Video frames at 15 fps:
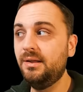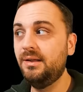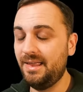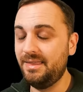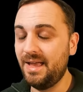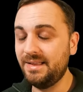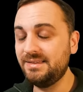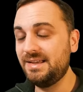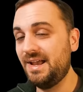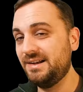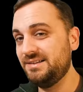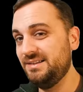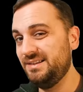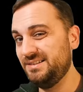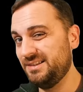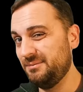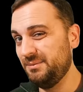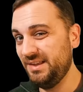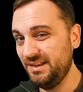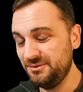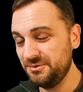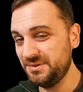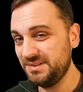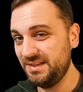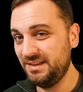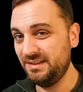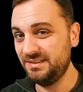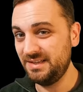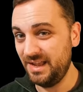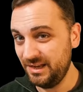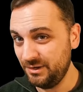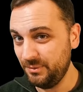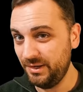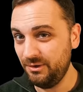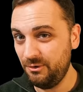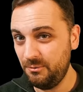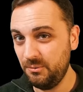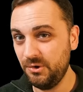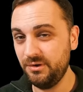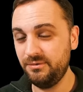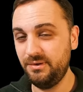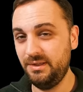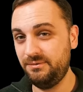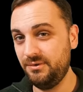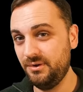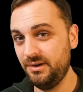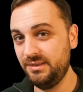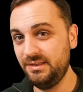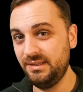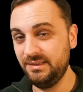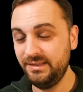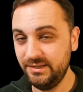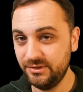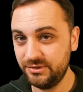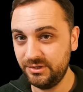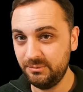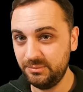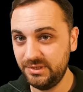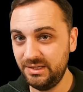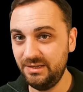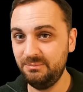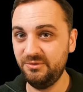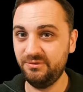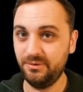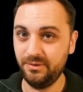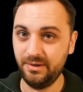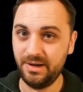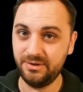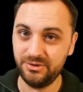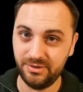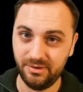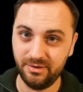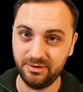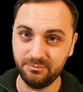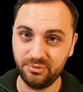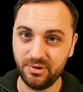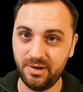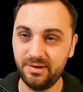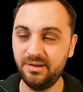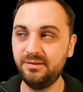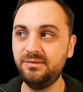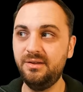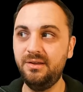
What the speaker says: and that's actually some interesting takeaway homework if you're in the leadership team for engineering and product